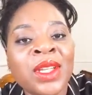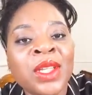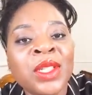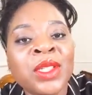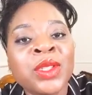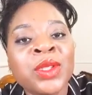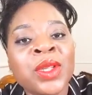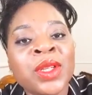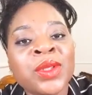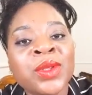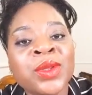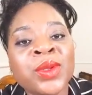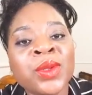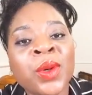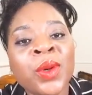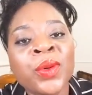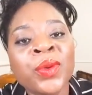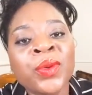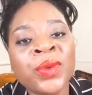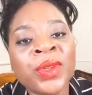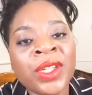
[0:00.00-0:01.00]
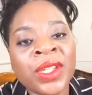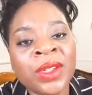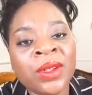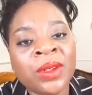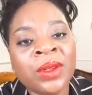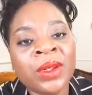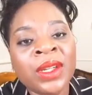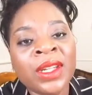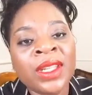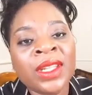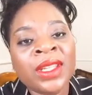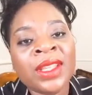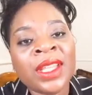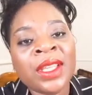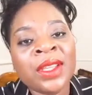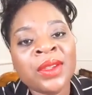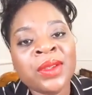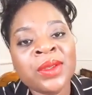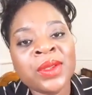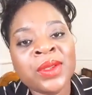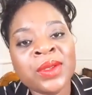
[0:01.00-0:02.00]
You are so real.
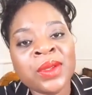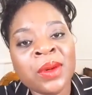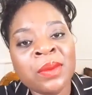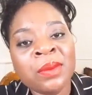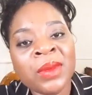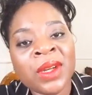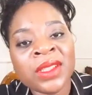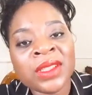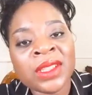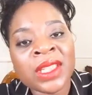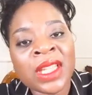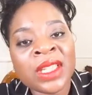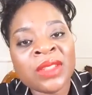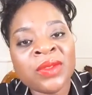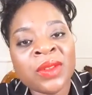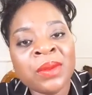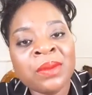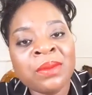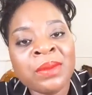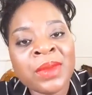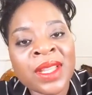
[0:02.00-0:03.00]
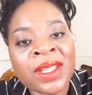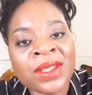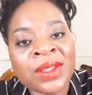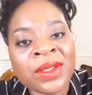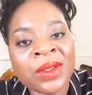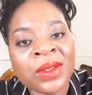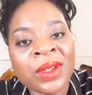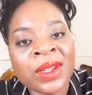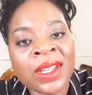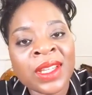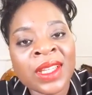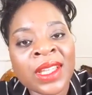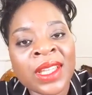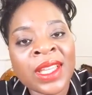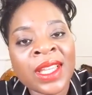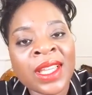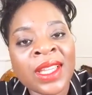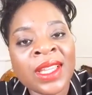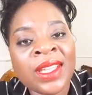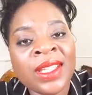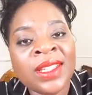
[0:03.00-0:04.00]
Thank you so much. That's from Mesong
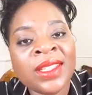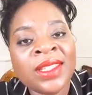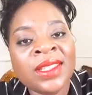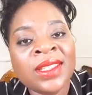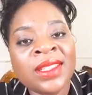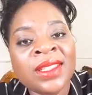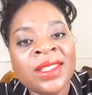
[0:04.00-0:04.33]
again.